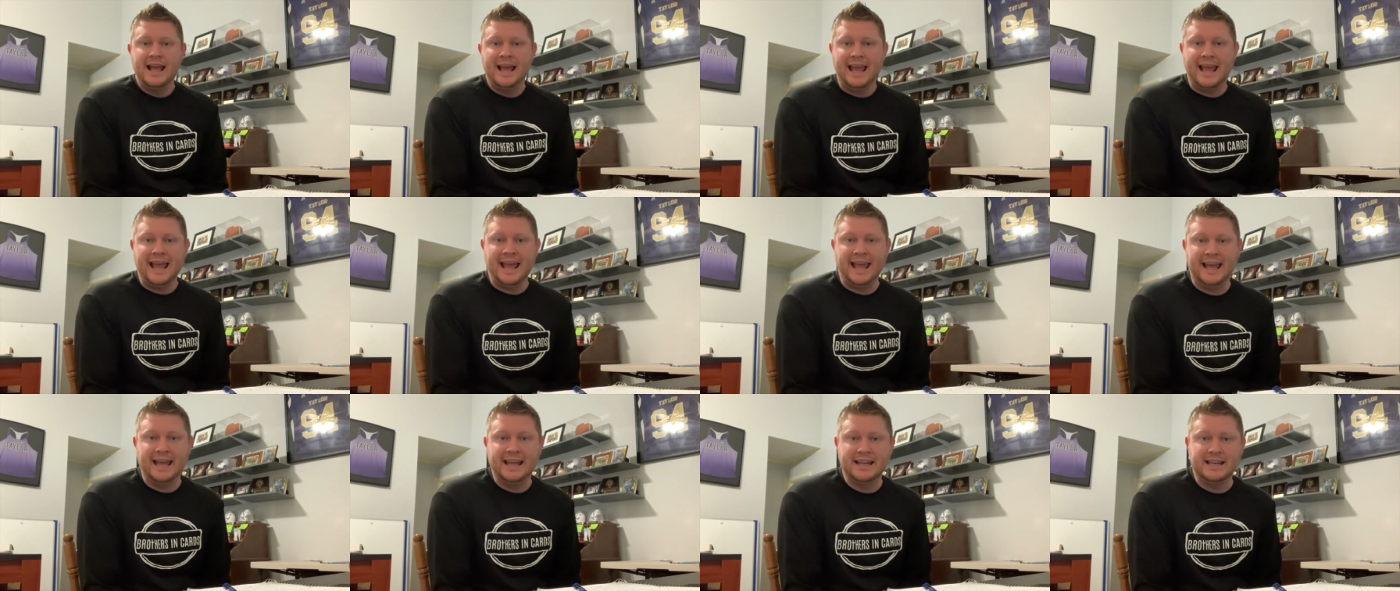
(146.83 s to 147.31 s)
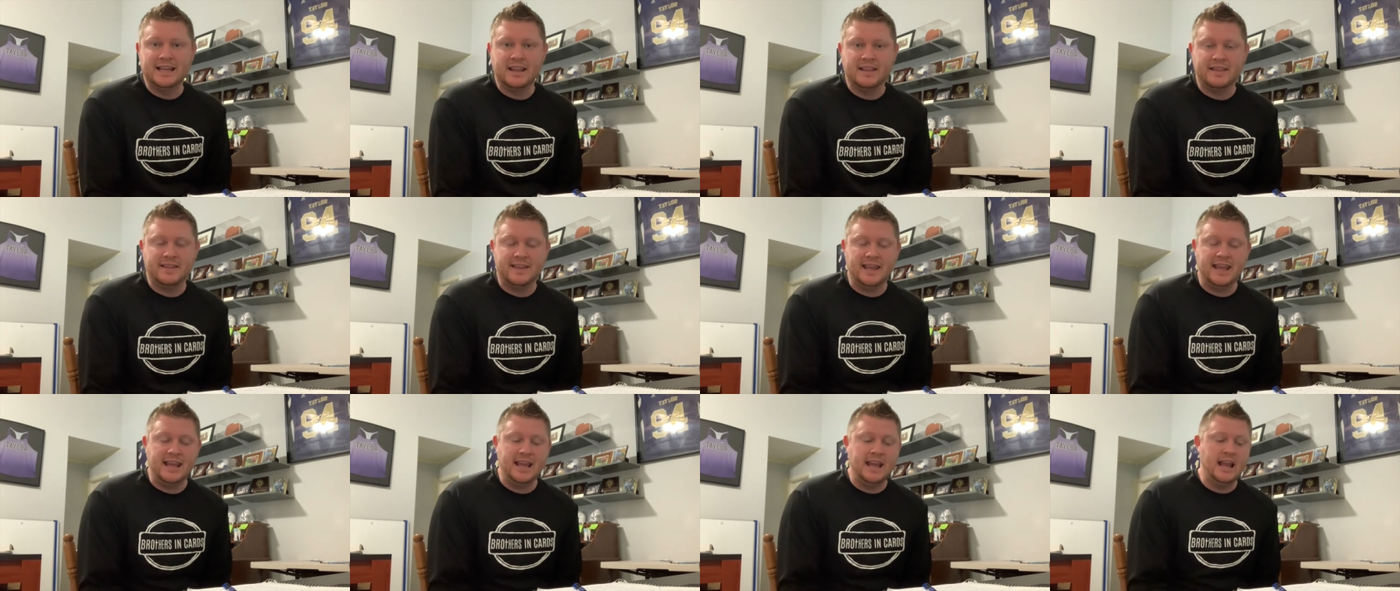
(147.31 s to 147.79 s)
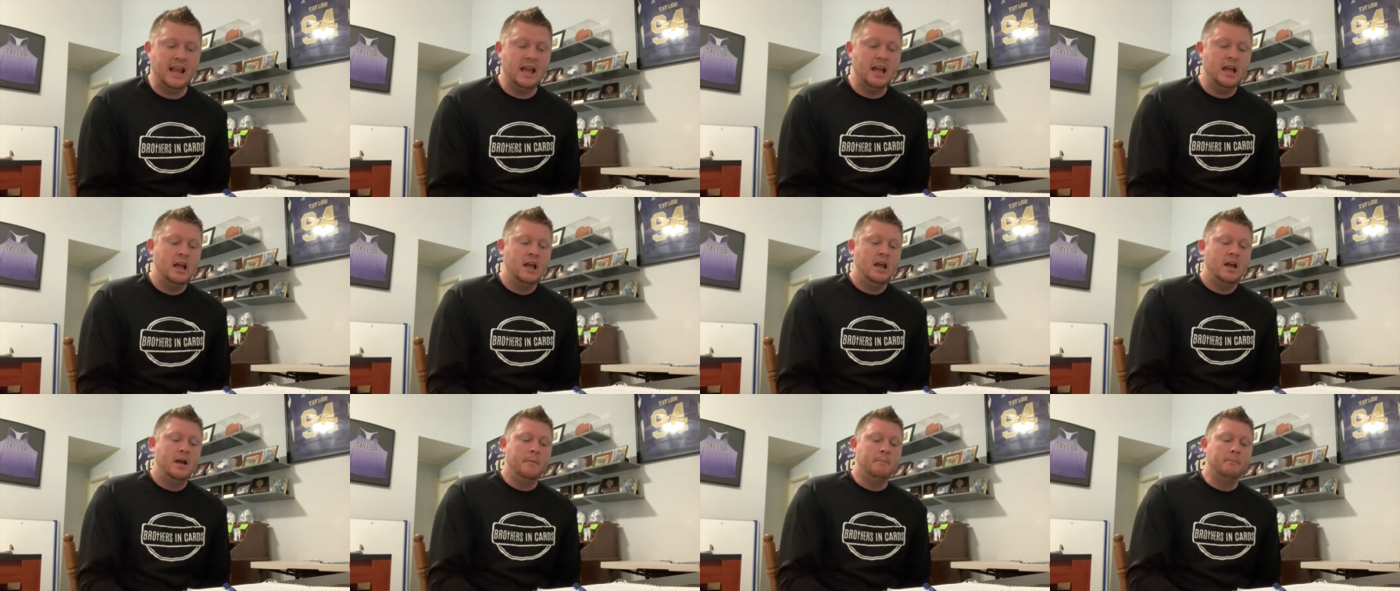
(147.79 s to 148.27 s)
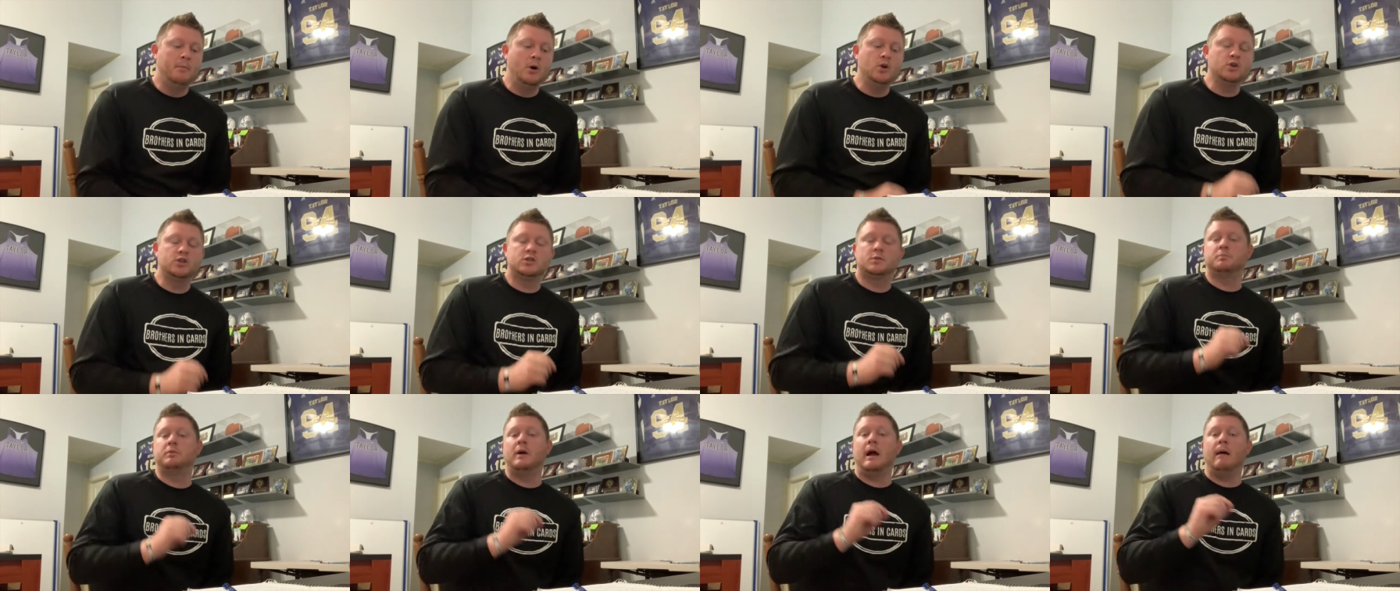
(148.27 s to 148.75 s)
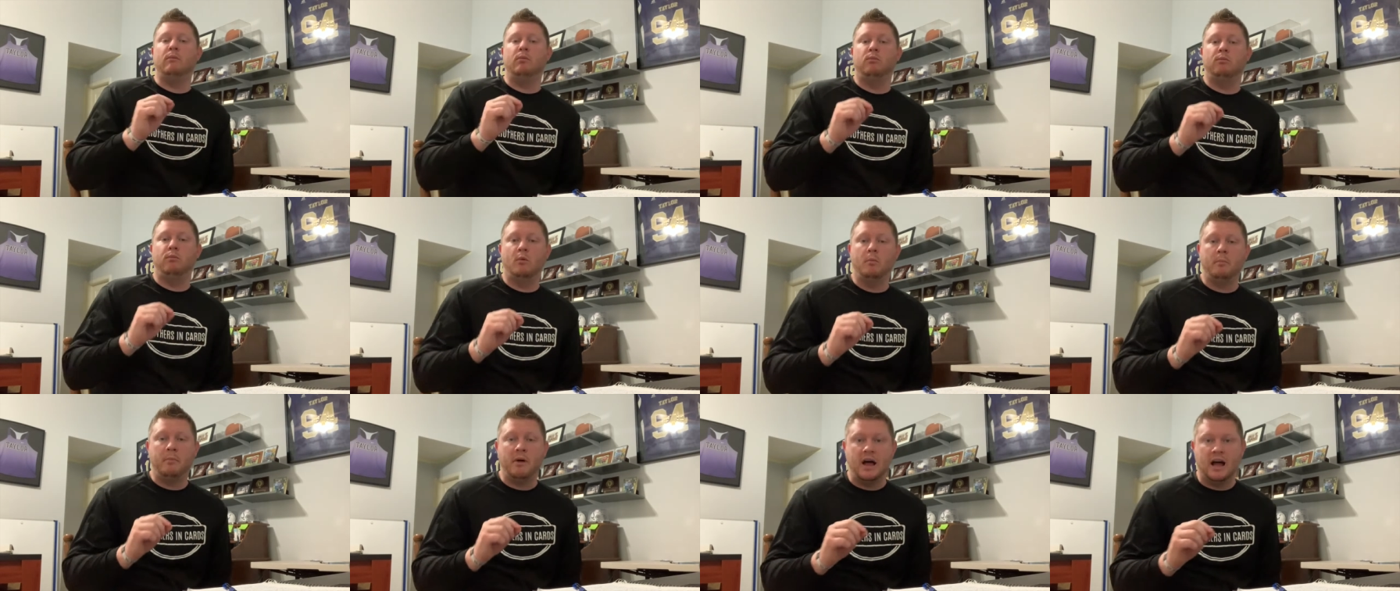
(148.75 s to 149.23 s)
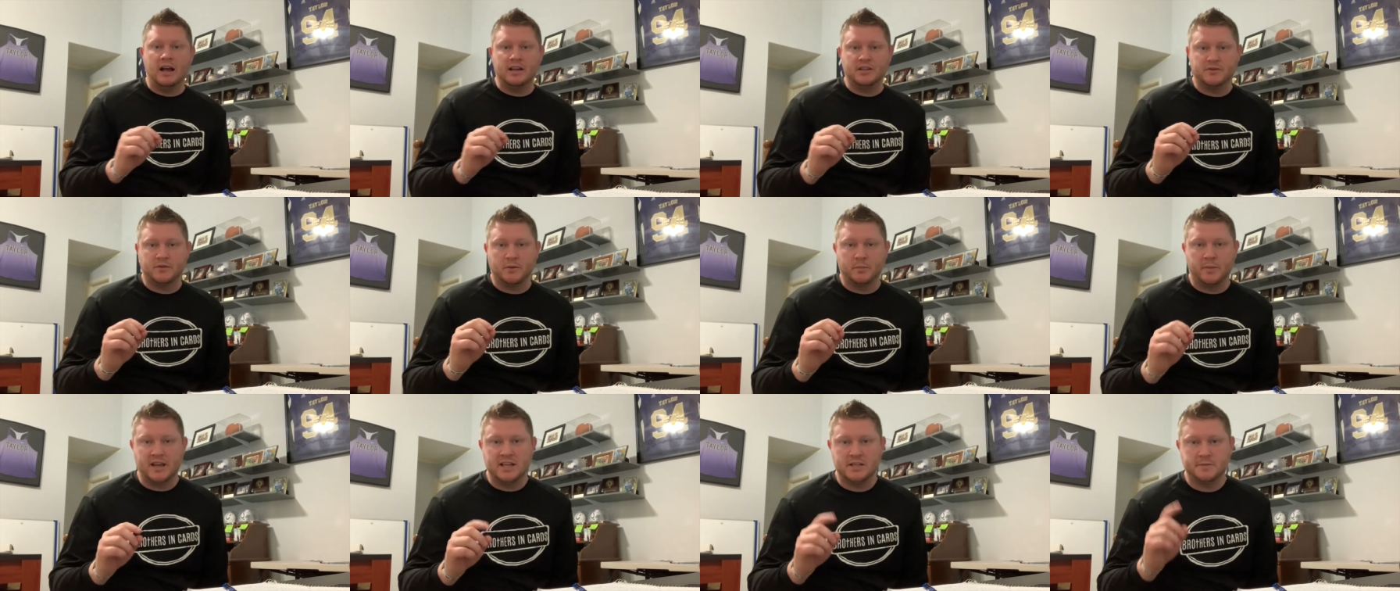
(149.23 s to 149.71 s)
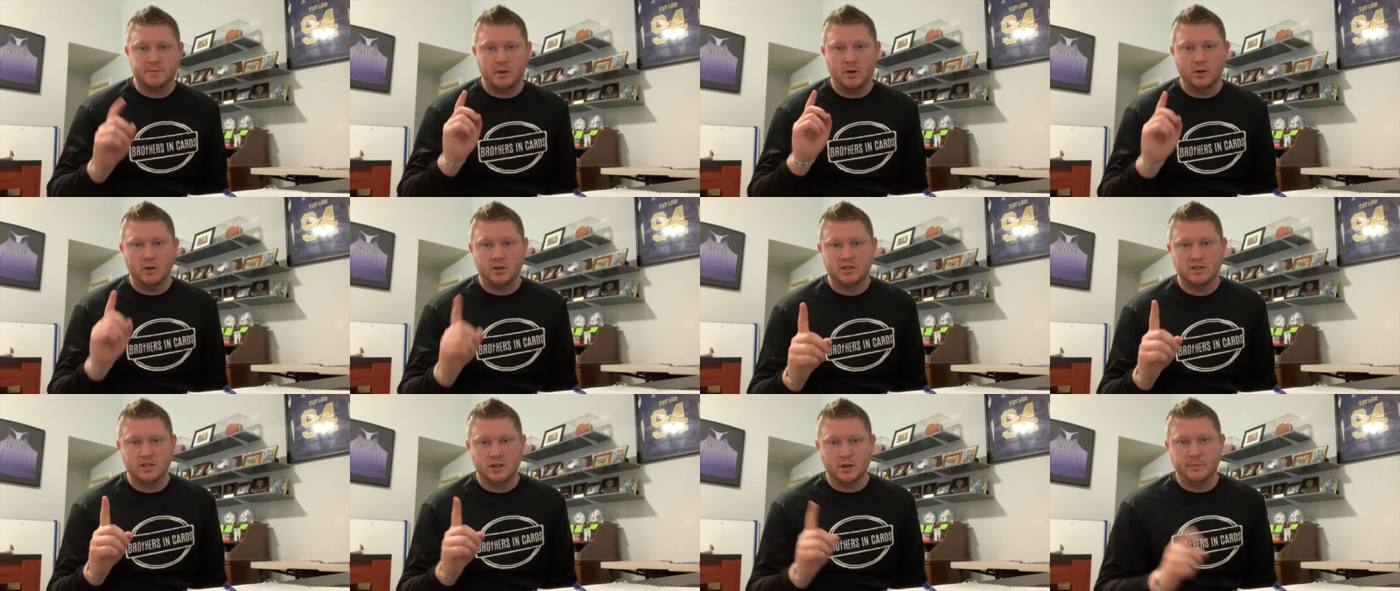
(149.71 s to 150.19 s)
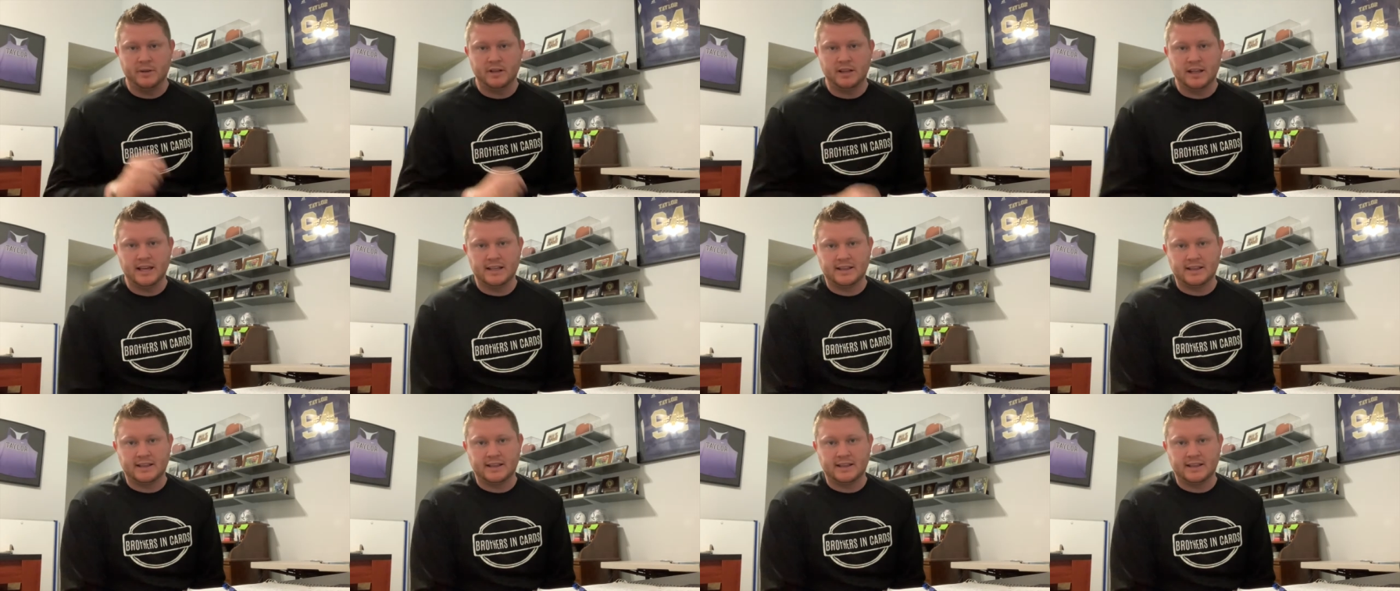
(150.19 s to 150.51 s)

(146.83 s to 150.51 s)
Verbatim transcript: And the most probable box for baseball looks a little bit like